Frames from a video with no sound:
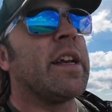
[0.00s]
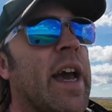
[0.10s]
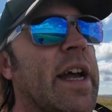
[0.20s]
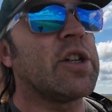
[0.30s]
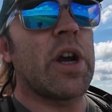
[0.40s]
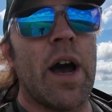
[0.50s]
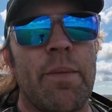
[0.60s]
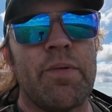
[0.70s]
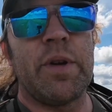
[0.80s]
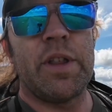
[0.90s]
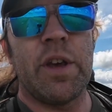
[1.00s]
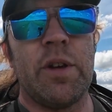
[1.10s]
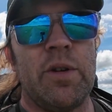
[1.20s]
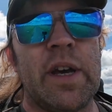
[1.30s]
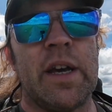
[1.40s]
catch up with
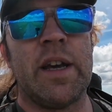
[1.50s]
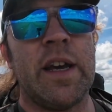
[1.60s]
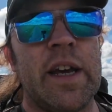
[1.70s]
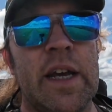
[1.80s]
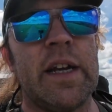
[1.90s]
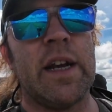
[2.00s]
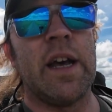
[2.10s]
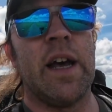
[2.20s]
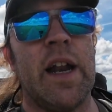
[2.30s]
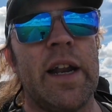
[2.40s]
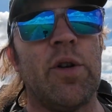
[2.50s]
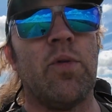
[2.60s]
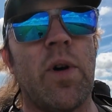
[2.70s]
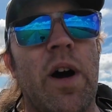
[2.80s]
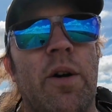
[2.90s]
you in a little
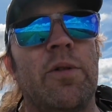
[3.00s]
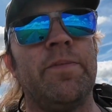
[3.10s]
while.